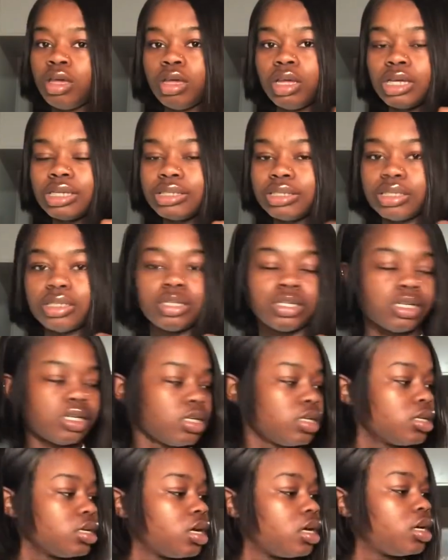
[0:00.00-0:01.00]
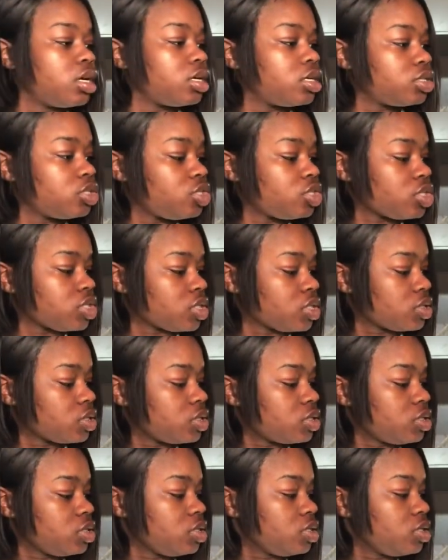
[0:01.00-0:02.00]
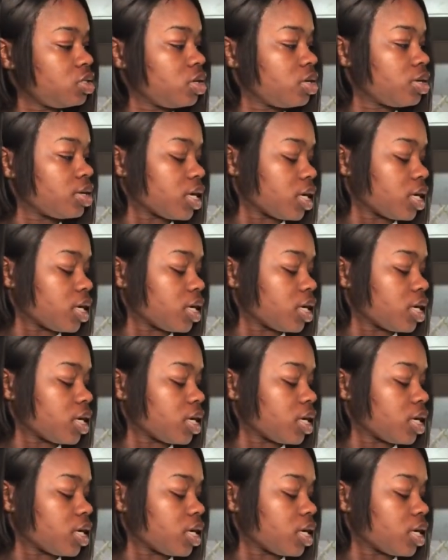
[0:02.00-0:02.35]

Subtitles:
skinny jeans. These are